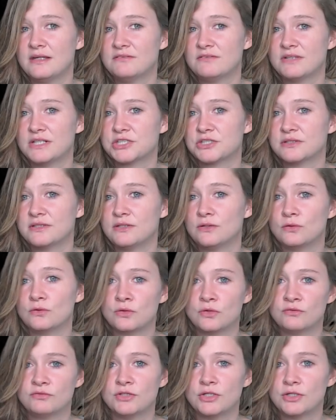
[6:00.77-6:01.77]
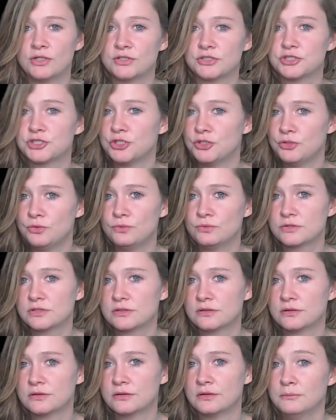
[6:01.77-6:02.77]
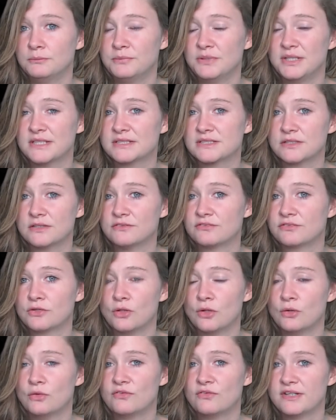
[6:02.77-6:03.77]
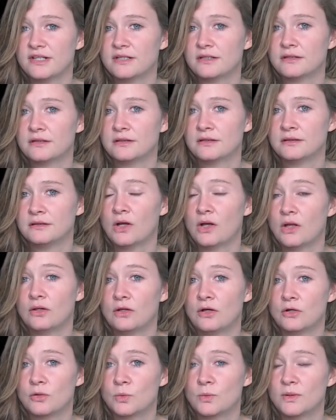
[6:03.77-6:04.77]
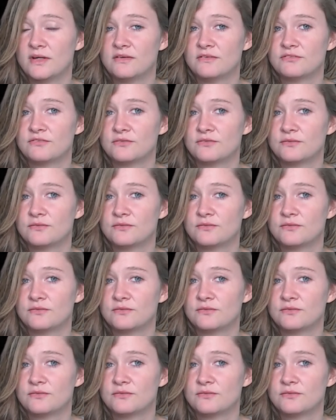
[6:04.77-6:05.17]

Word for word: they eventually uncovered shoes, bits of clothing, along with